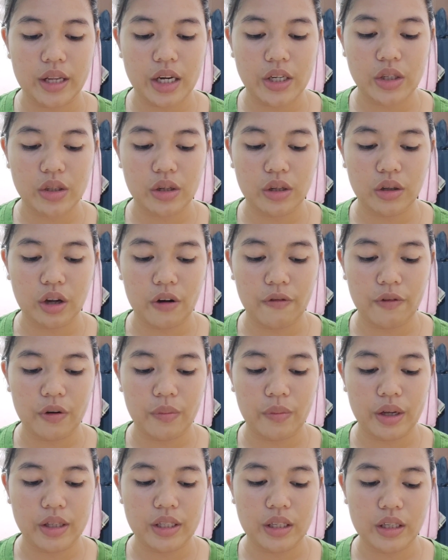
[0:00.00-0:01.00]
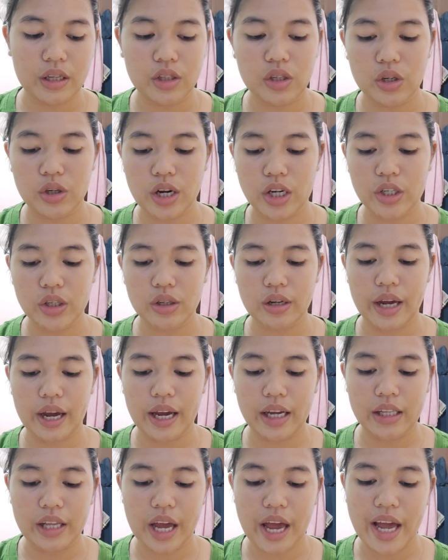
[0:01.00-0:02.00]
government, and international aid
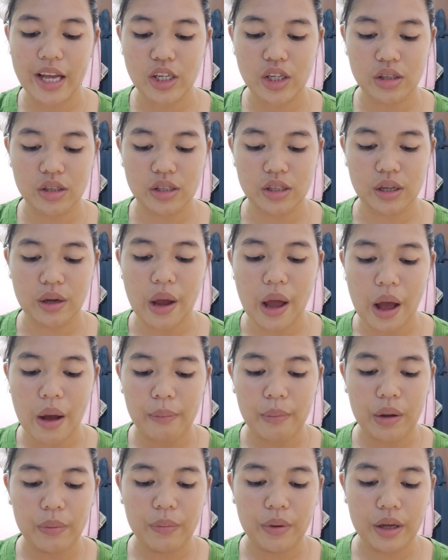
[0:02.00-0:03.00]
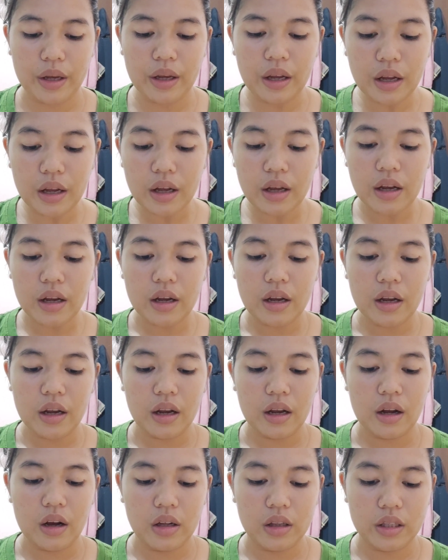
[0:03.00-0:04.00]
agency may be
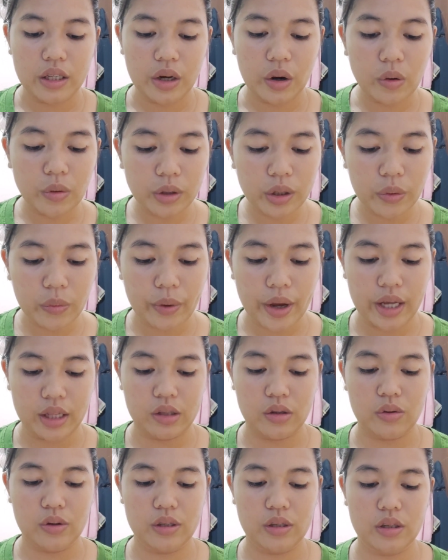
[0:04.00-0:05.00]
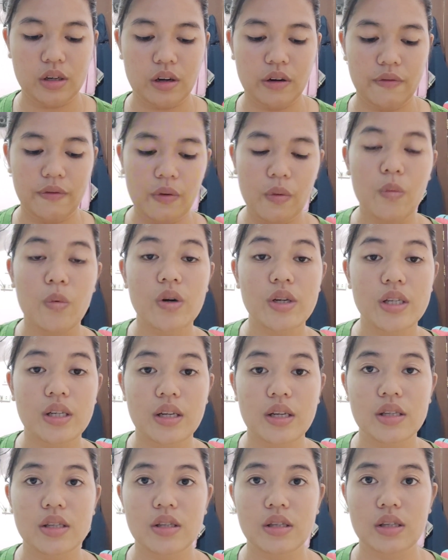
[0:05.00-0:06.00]
the only way to resolve worsening
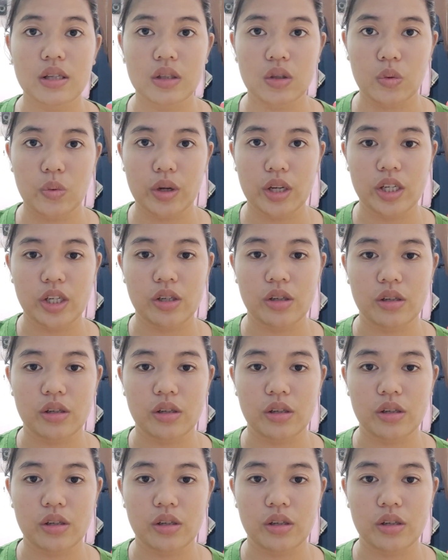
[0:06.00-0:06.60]
situation.